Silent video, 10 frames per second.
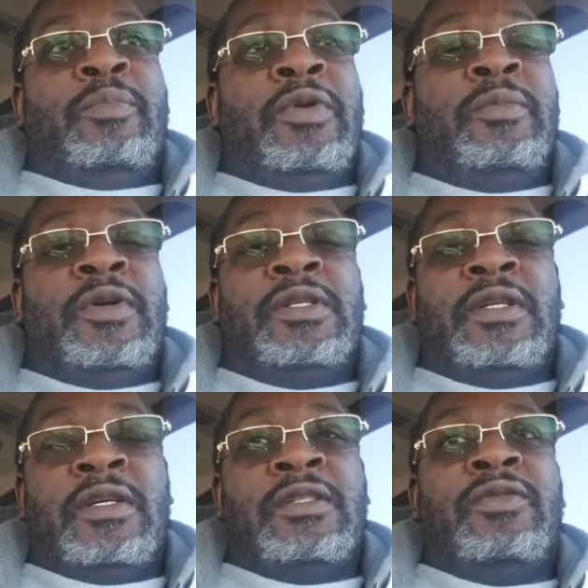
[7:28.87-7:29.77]
pretty much
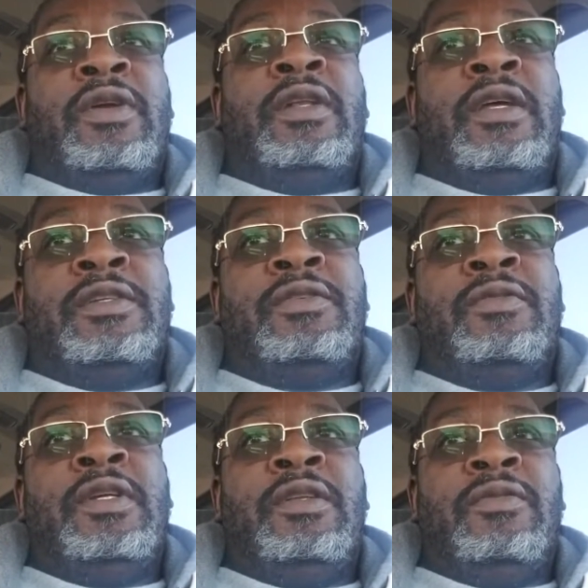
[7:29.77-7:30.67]
does Grand
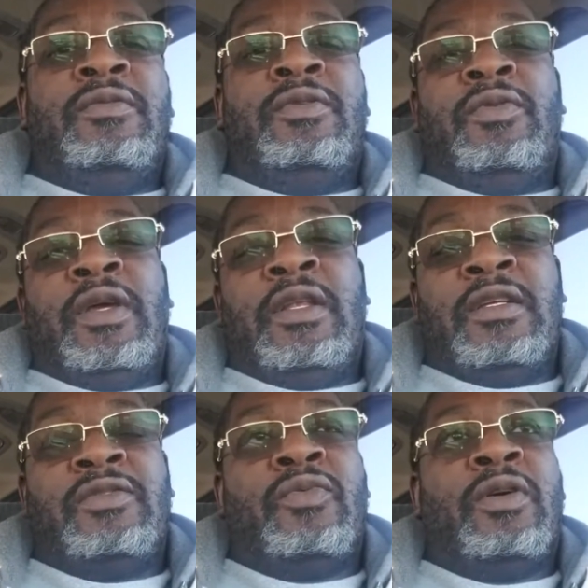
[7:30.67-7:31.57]
National. He do
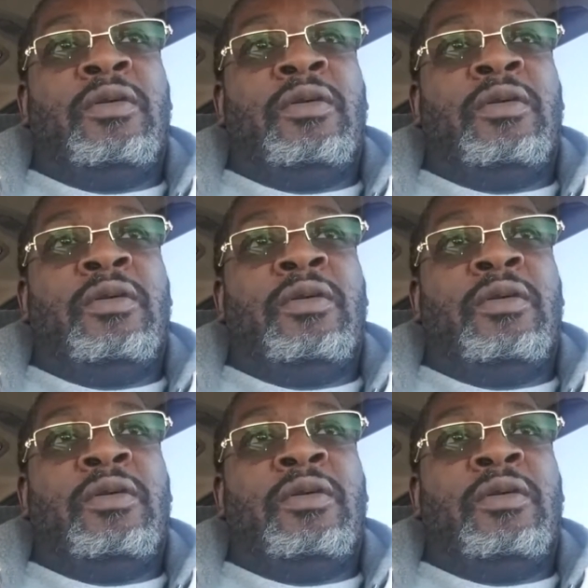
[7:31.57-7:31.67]
LS work,